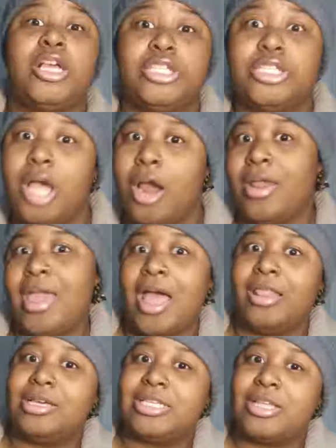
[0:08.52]
Sorry
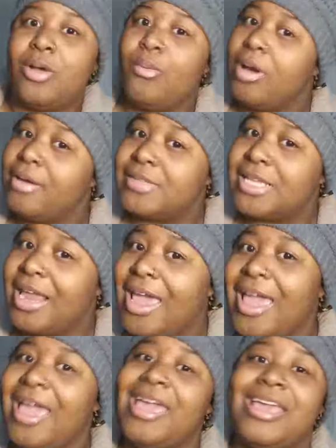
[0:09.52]
I look so rough
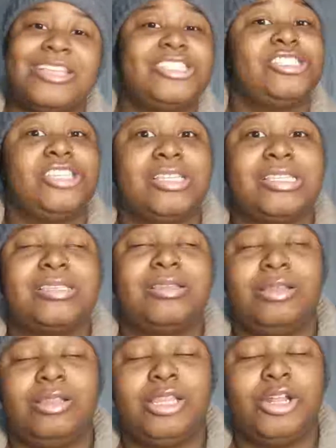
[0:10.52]
today. It's just
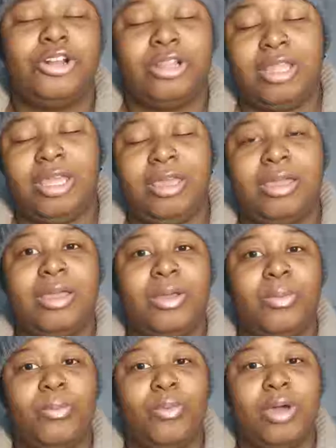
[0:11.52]
literally
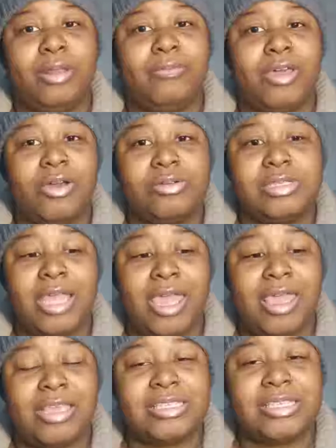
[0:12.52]
one of those
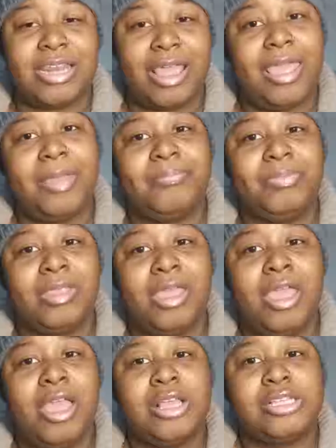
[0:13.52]
days today.
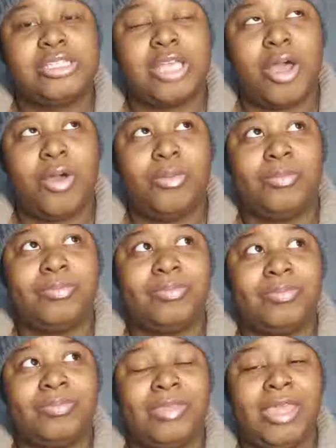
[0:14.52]
So,
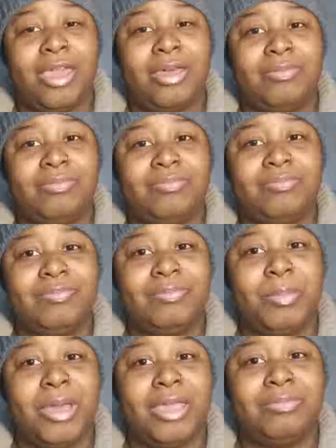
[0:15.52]
yeah.
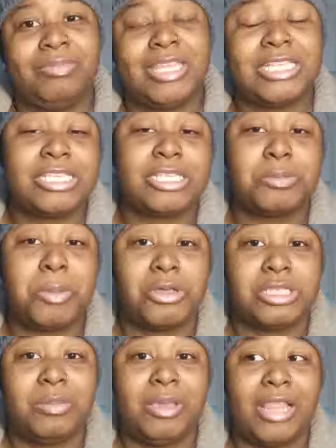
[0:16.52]
But this is
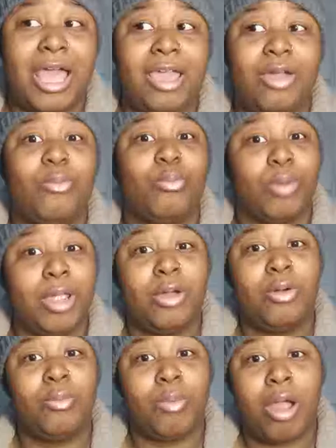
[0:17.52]
supposed to be like
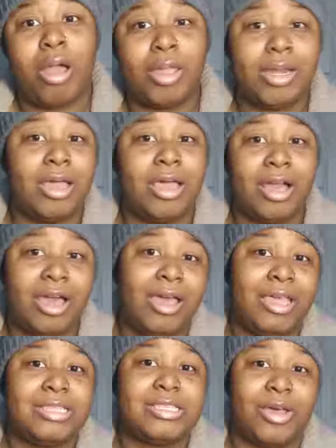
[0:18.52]
real, raw, and
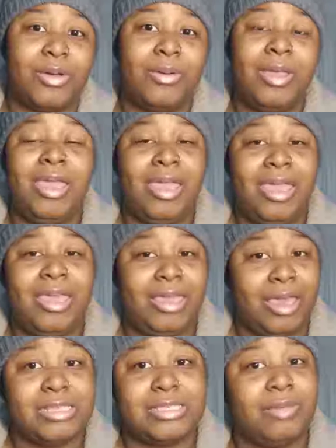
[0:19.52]
uncut. So,
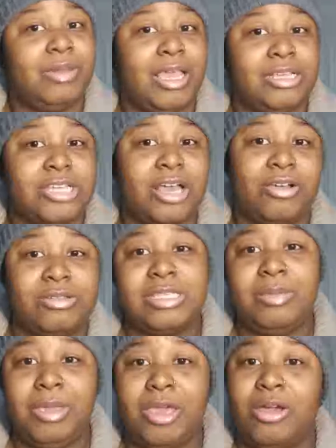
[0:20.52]
yeah, some days y'all gonna
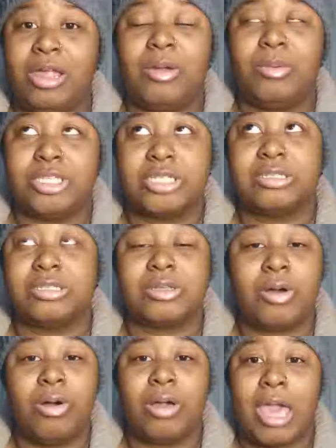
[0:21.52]
see me on here with just a
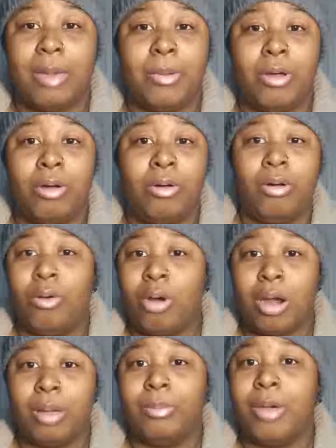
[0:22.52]
skull cap on
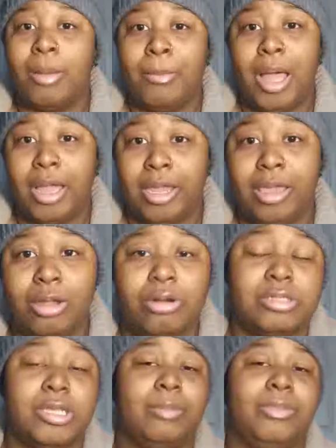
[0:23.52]
or a bonnet
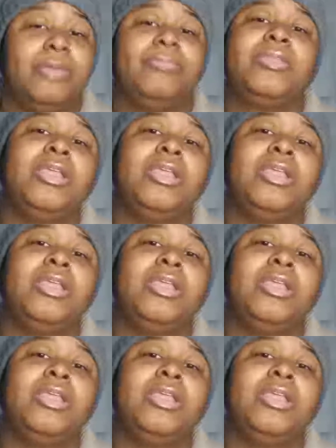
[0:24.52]
or something.